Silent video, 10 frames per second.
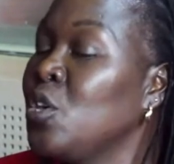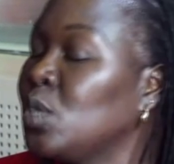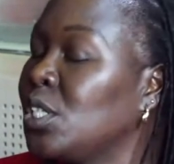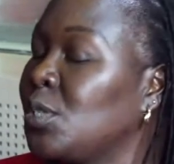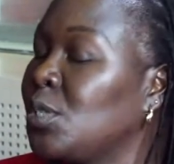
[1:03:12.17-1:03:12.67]

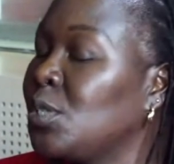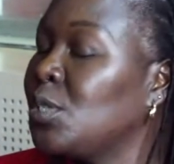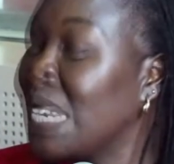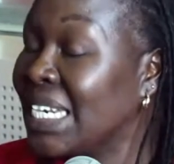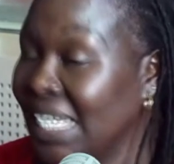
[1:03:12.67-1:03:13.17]
You
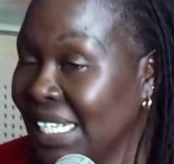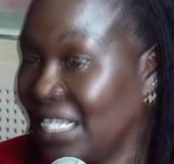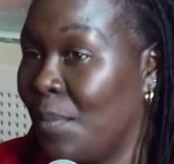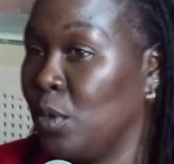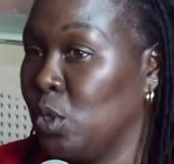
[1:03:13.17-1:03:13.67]
spend
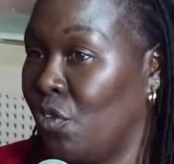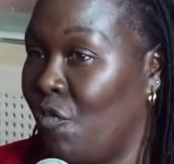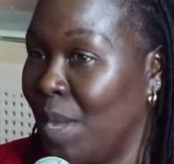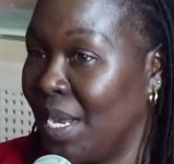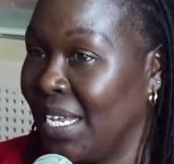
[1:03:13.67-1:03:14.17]
least amount
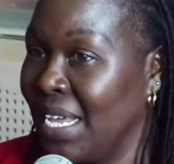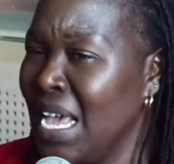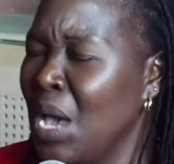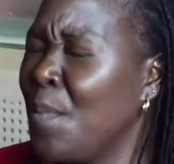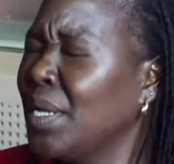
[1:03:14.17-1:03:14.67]
of money,
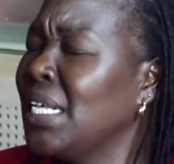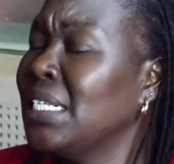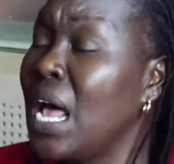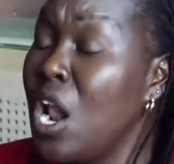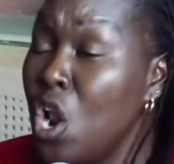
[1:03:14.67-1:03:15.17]
but
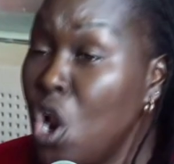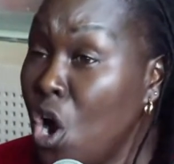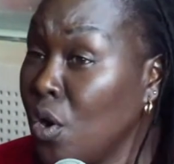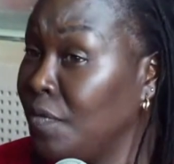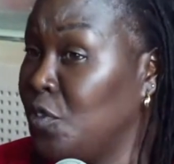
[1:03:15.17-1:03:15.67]
there's a
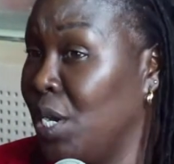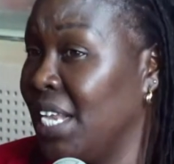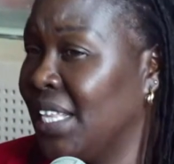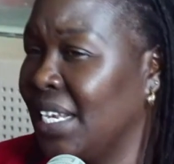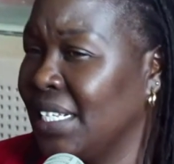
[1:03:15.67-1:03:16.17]
lot of
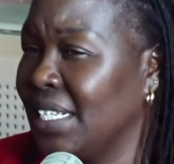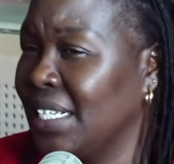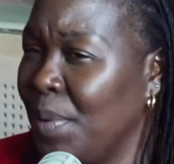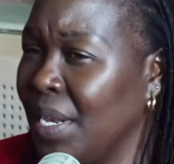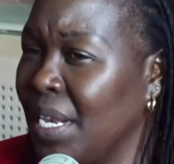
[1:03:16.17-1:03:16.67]
training that is
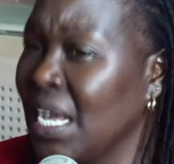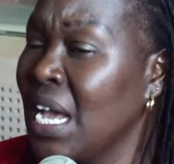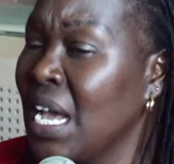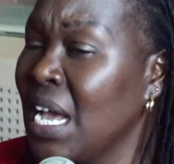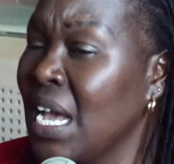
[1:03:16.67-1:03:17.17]

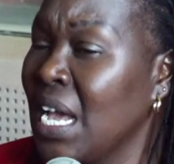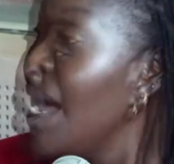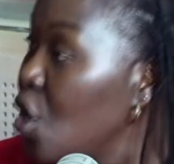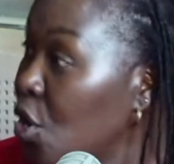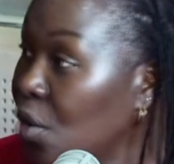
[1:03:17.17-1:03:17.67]
happening, a
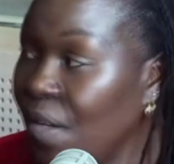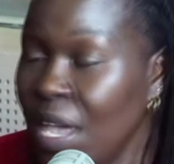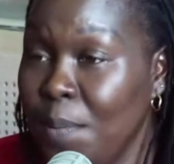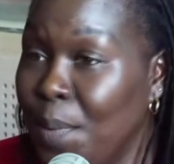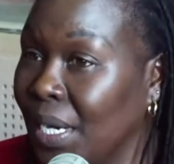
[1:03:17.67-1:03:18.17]
lot of
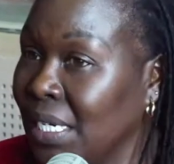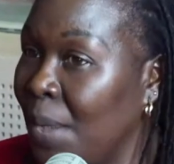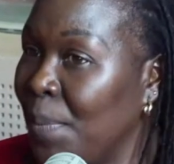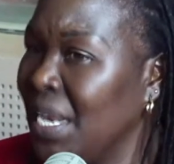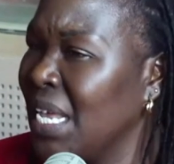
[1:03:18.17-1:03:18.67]

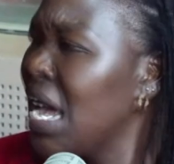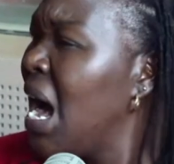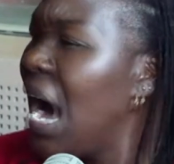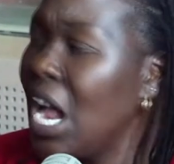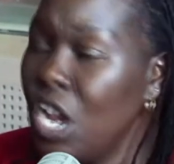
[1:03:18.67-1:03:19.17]
impact happening,
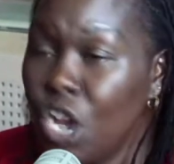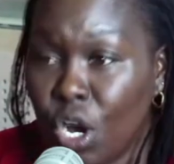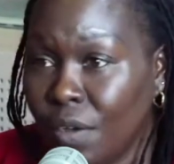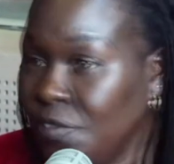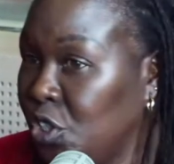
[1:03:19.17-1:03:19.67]
a
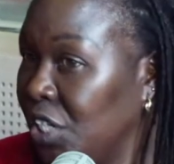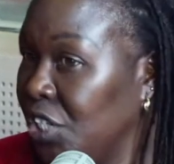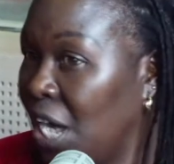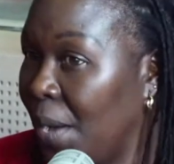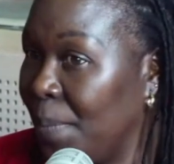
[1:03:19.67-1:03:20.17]
lot of
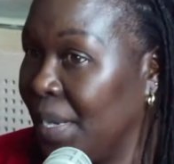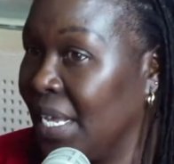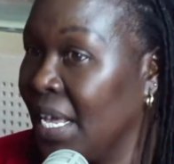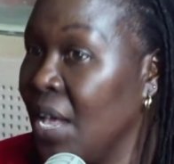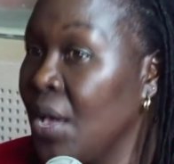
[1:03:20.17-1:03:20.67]
change
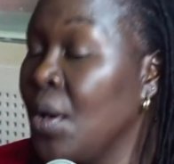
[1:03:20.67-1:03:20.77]
happening